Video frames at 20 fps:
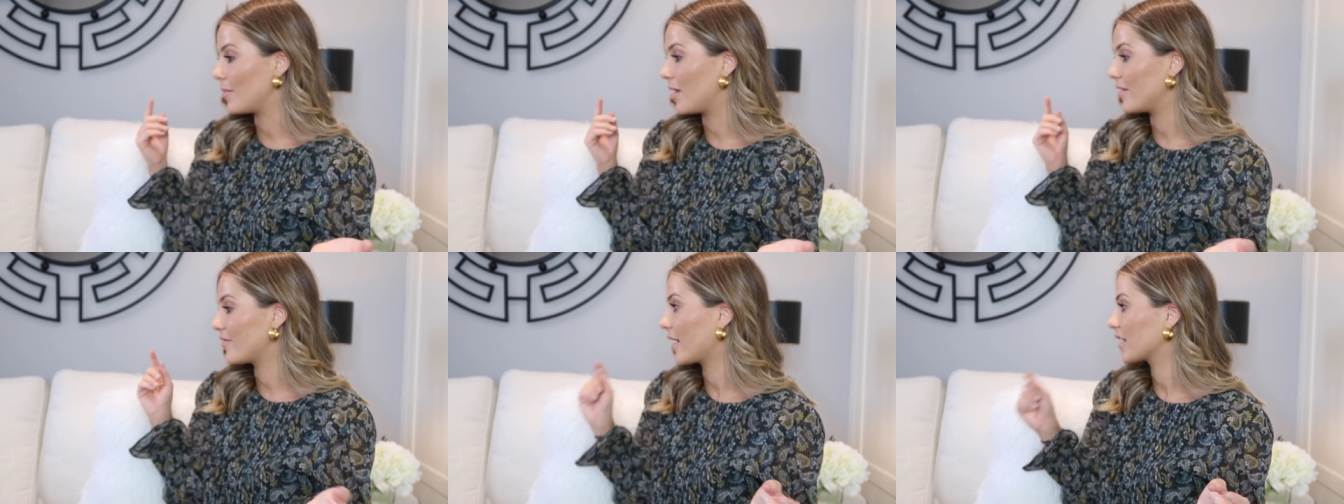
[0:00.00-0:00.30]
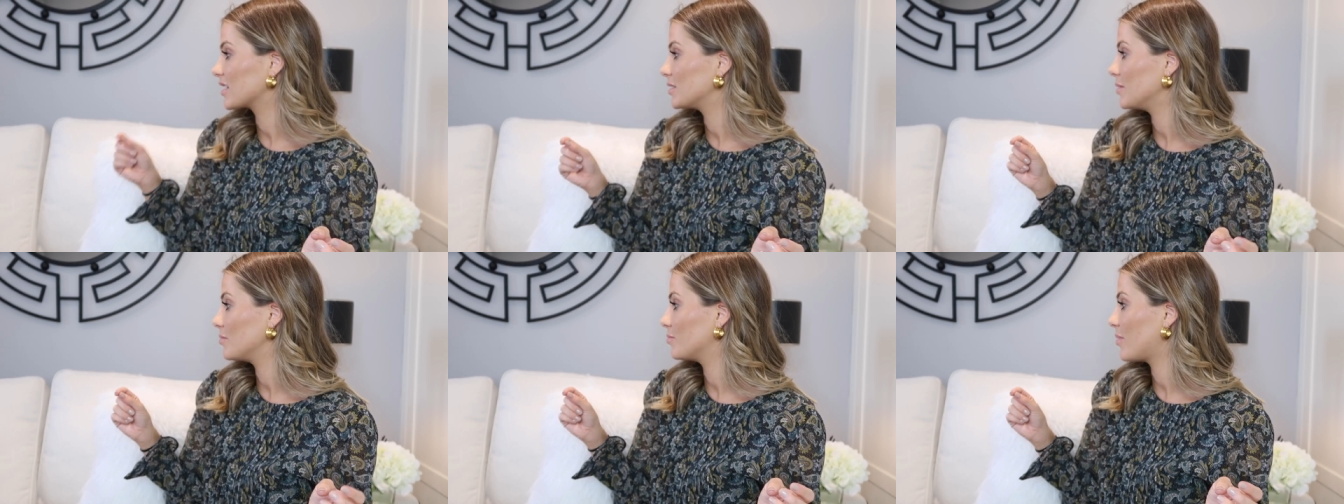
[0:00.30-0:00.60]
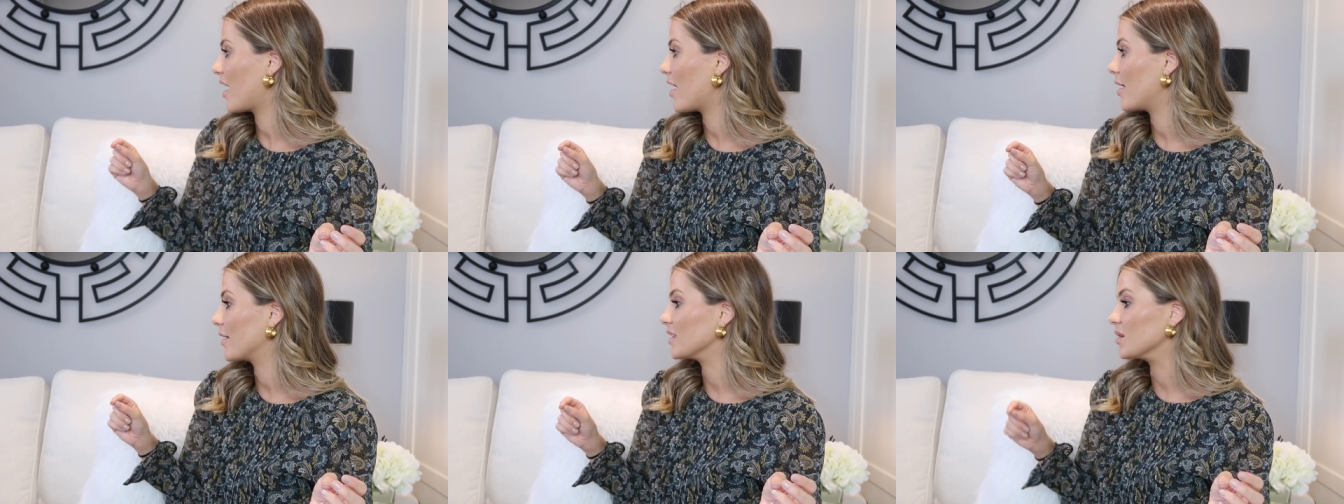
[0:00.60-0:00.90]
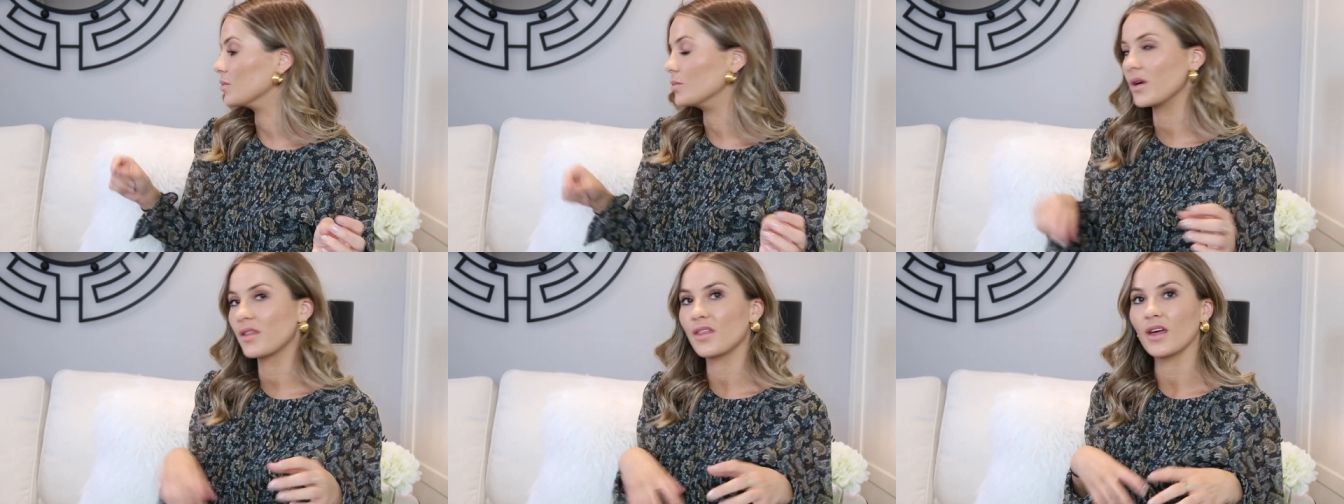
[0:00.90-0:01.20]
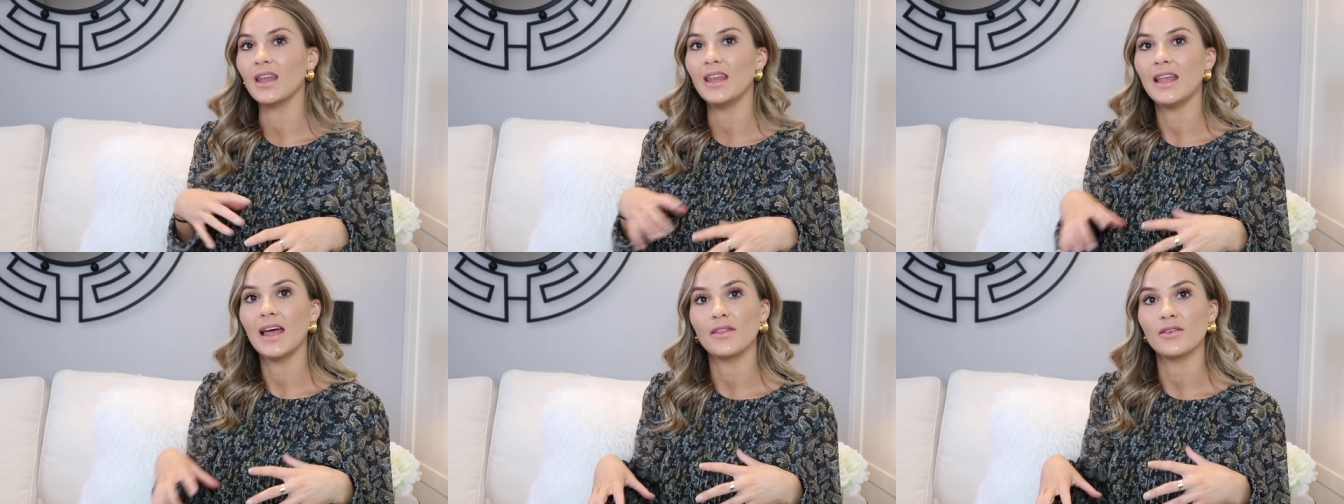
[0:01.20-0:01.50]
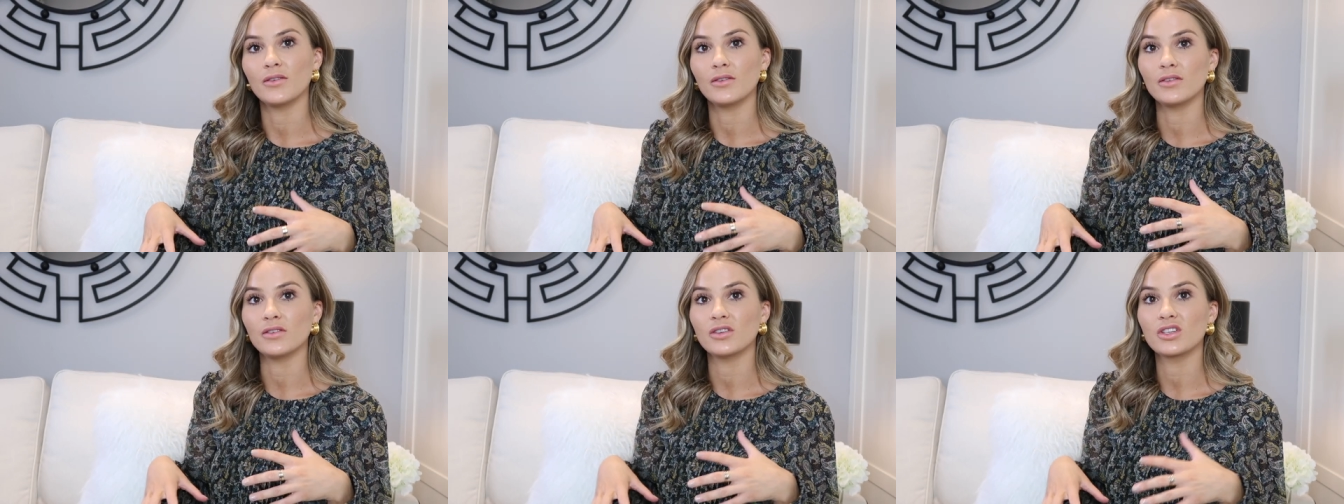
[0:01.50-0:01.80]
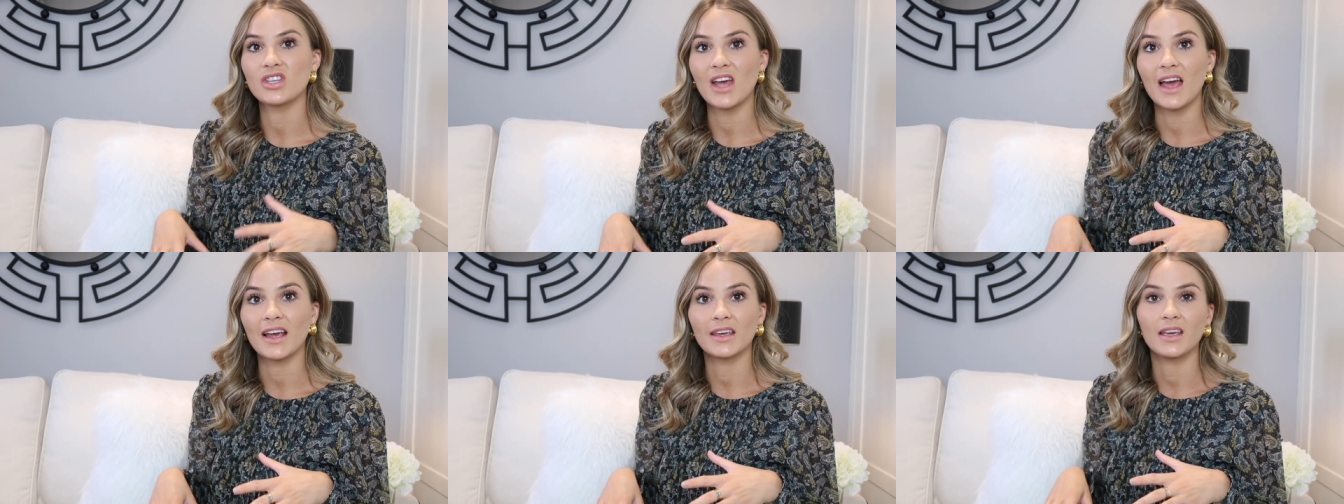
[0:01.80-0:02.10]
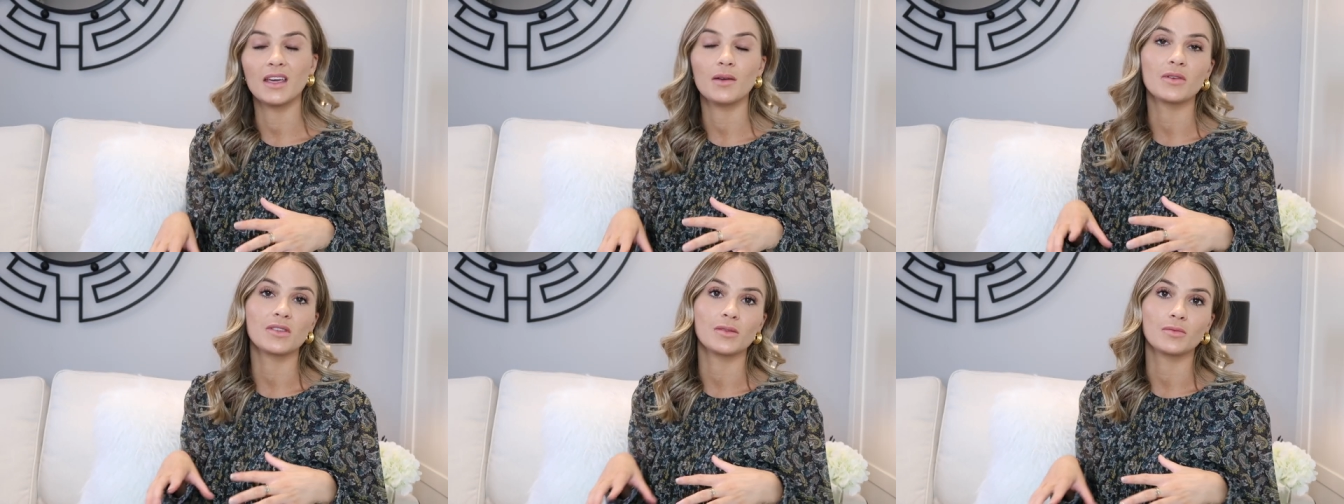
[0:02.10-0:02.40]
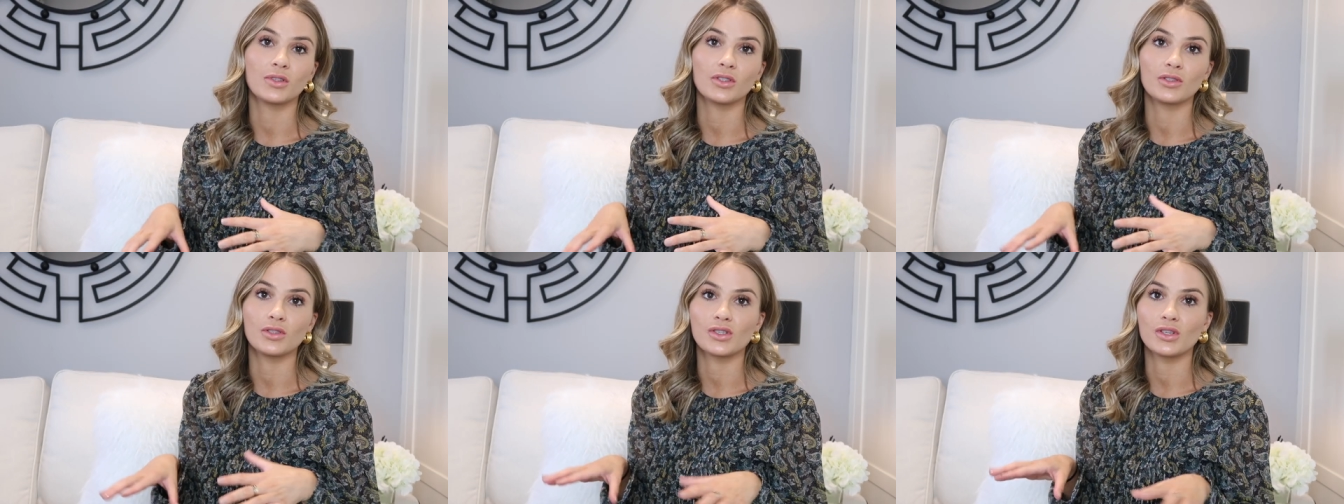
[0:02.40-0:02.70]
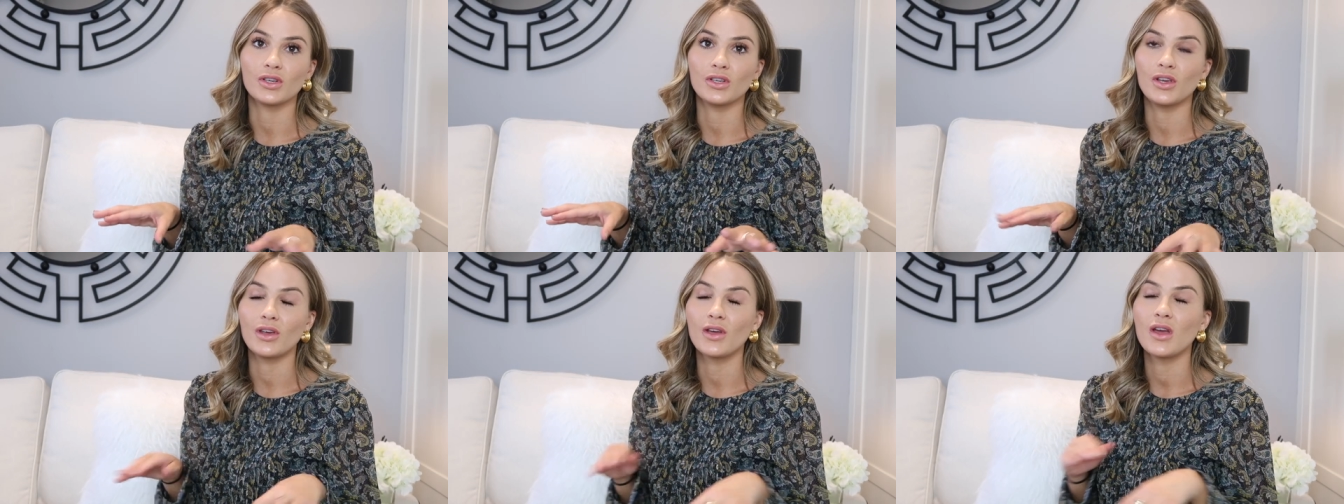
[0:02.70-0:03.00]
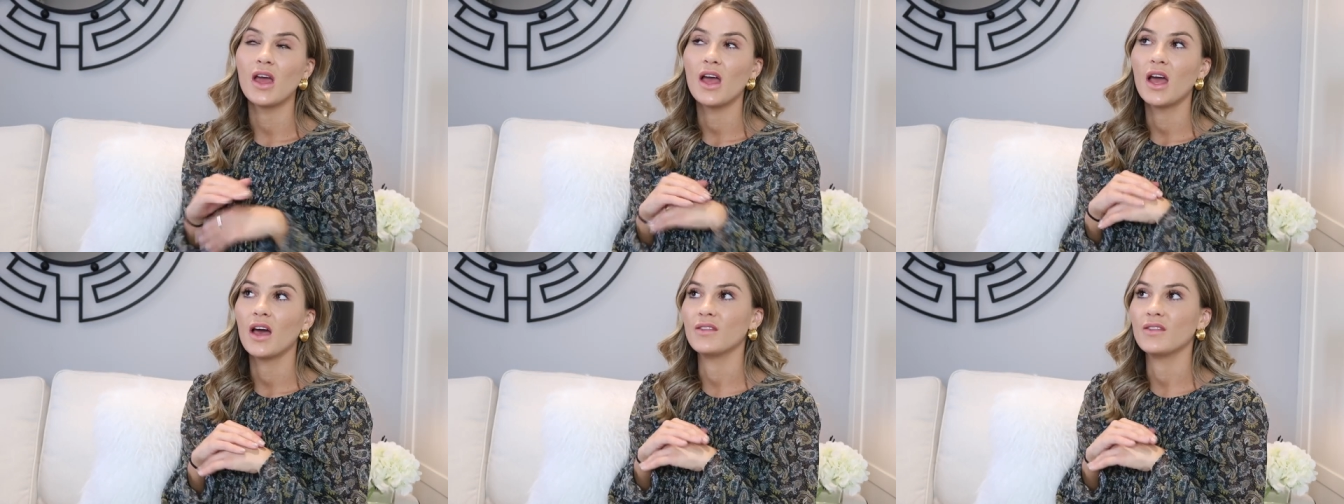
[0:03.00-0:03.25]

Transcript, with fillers: I've actually been pairing them with a leather shacket, which I'm going to show you.